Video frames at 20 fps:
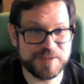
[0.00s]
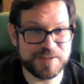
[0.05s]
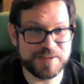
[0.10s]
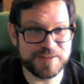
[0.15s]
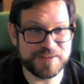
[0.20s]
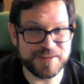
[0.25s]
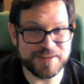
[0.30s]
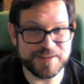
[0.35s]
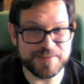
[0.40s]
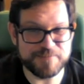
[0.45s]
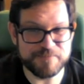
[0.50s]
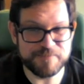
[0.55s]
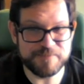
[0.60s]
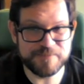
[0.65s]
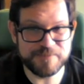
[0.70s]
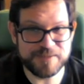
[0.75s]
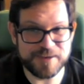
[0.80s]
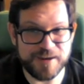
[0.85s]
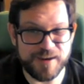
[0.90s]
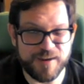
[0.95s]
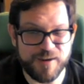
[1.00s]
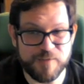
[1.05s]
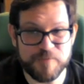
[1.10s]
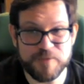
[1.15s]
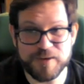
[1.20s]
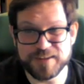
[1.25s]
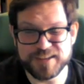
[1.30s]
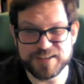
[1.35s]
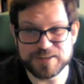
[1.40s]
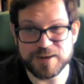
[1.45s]
that
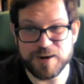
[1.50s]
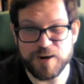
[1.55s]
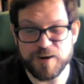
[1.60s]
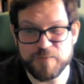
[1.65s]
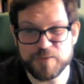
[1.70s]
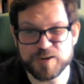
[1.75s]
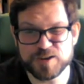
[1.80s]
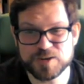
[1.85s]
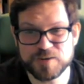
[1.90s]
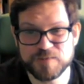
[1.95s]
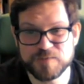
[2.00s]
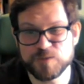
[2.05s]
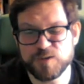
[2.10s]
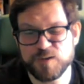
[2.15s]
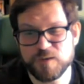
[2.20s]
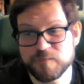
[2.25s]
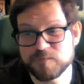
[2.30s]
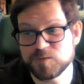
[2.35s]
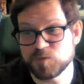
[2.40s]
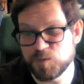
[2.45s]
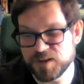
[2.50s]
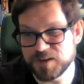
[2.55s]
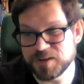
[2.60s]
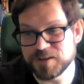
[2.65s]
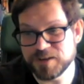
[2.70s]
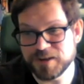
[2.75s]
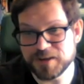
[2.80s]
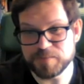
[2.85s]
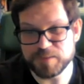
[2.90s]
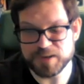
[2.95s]
at least our version of dwarves really
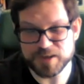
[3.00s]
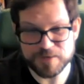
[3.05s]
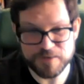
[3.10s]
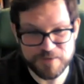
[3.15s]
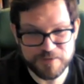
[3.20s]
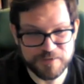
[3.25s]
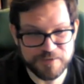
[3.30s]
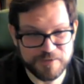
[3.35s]
like beer,